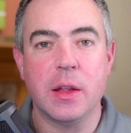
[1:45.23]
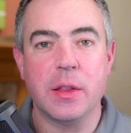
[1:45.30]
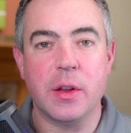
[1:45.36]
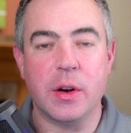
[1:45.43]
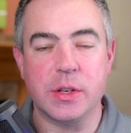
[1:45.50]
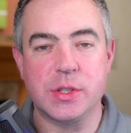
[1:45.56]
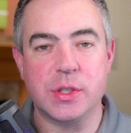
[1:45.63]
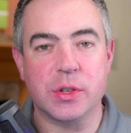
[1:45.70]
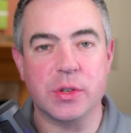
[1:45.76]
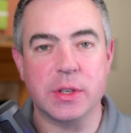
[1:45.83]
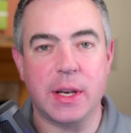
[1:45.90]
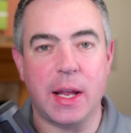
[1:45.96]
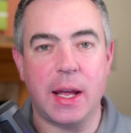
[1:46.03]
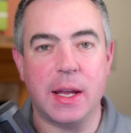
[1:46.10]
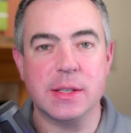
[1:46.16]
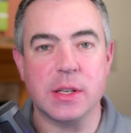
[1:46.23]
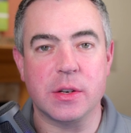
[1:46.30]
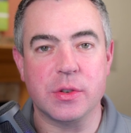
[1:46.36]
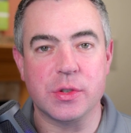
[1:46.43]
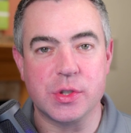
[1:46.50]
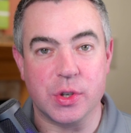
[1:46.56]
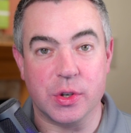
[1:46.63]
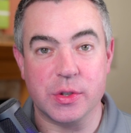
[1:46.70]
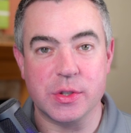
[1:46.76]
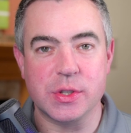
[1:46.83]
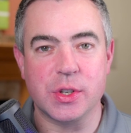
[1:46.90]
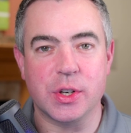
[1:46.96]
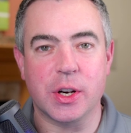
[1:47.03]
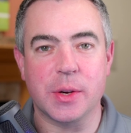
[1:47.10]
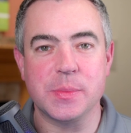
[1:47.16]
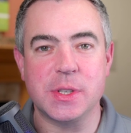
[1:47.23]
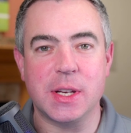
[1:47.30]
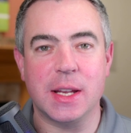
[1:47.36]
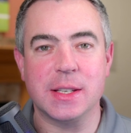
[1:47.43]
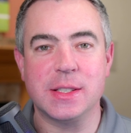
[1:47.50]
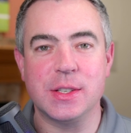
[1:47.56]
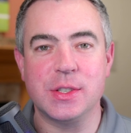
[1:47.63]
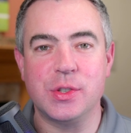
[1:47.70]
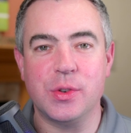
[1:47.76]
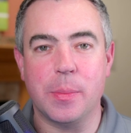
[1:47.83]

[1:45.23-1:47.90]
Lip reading: that on certain days, under certain circumstances,